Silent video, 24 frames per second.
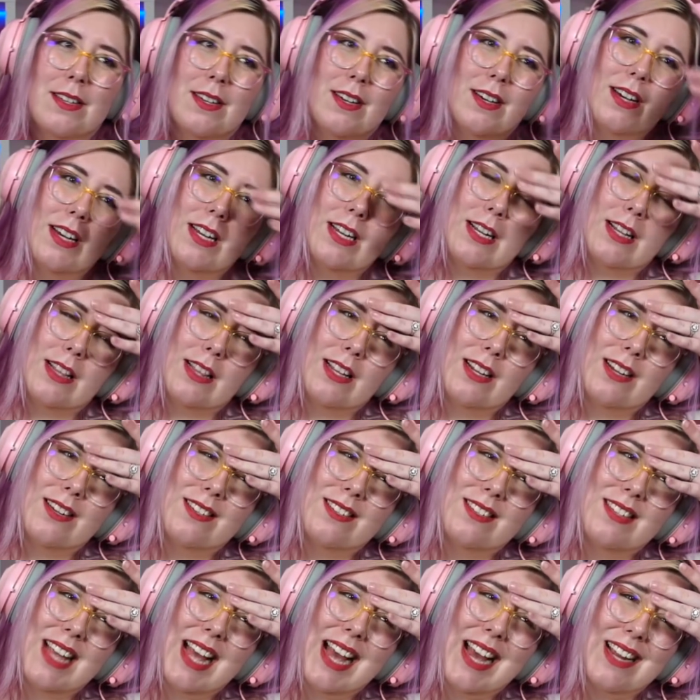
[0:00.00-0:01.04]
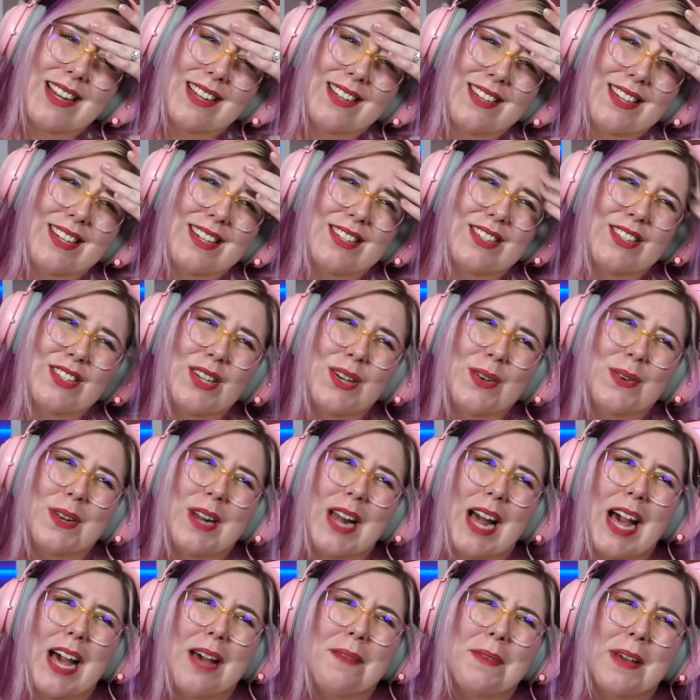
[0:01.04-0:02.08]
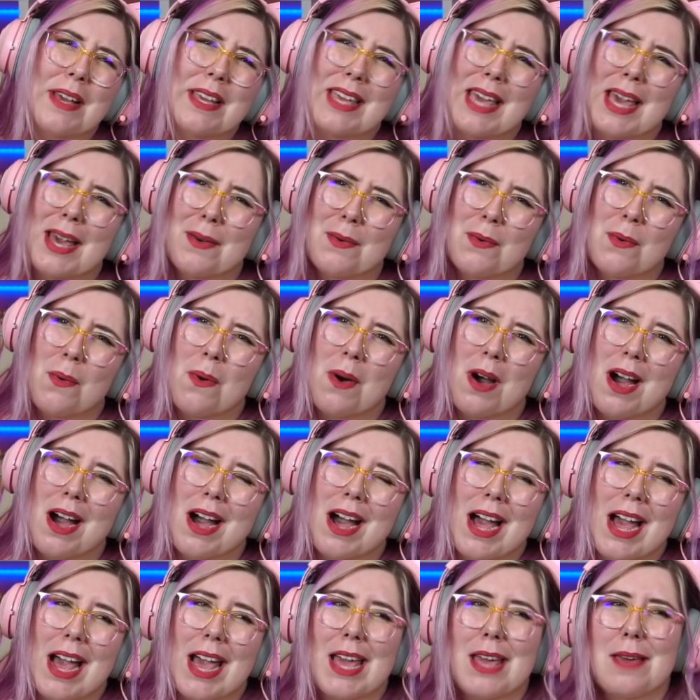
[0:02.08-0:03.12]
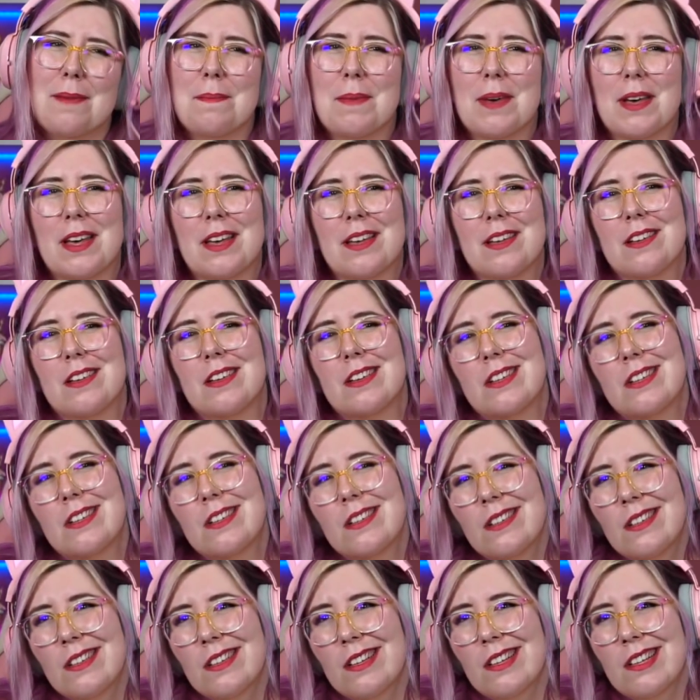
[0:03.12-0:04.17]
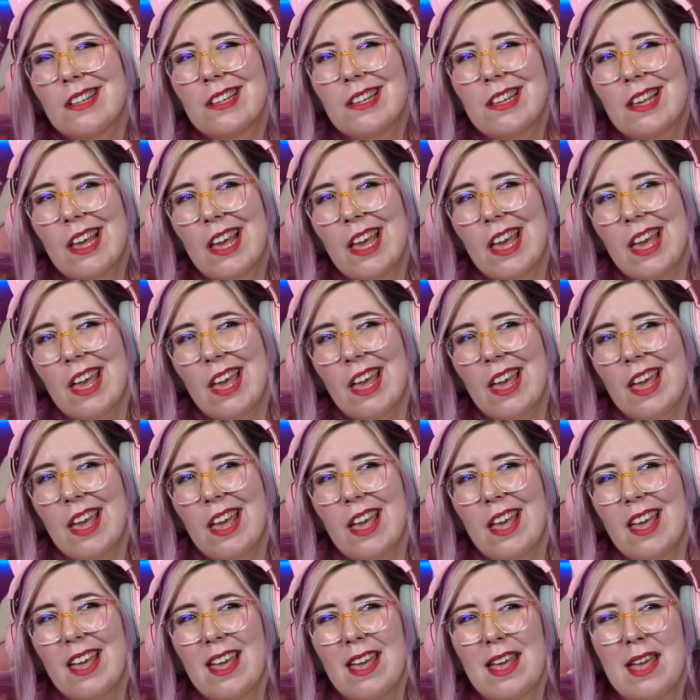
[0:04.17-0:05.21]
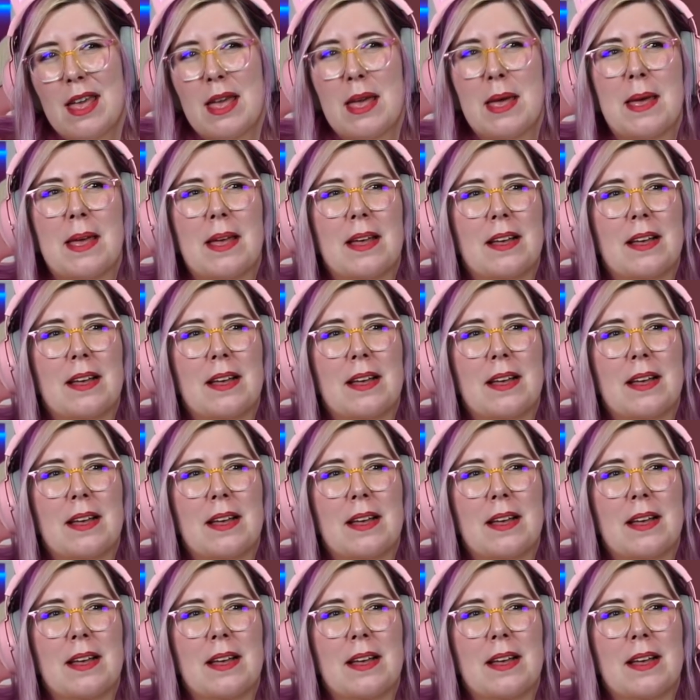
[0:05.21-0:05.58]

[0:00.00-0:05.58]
Good. A little sad you didn't show it off. I get why, but... Eh.